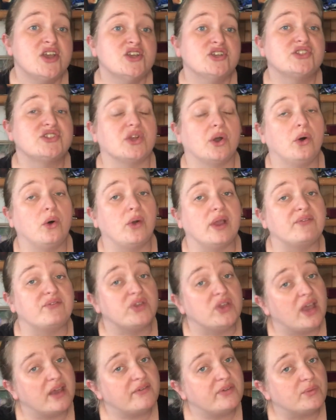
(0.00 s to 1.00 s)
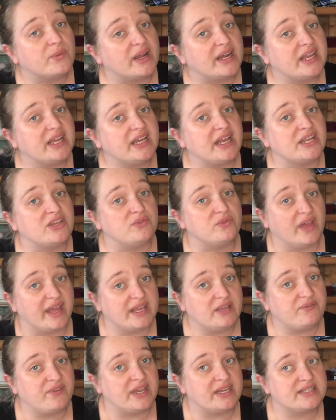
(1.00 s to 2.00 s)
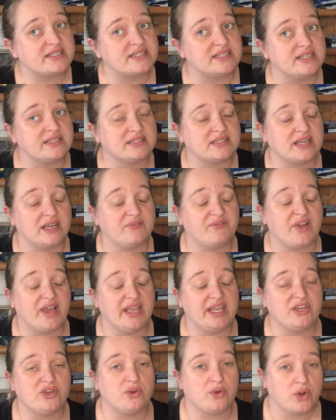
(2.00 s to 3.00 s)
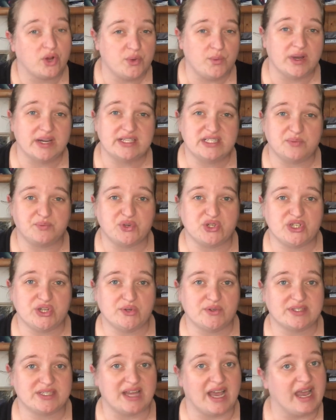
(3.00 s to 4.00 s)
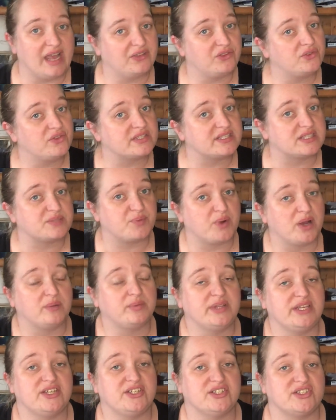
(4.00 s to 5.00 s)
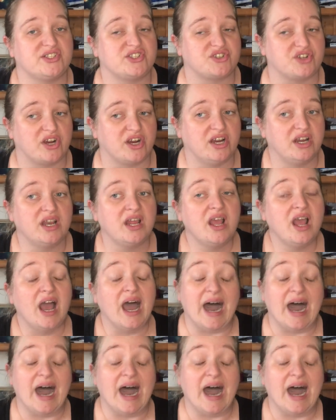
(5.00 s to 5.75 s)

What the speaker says: So if you haven't read it and you like fantasy and sci-fi and you want to dip your toes in either, this is probably a good start.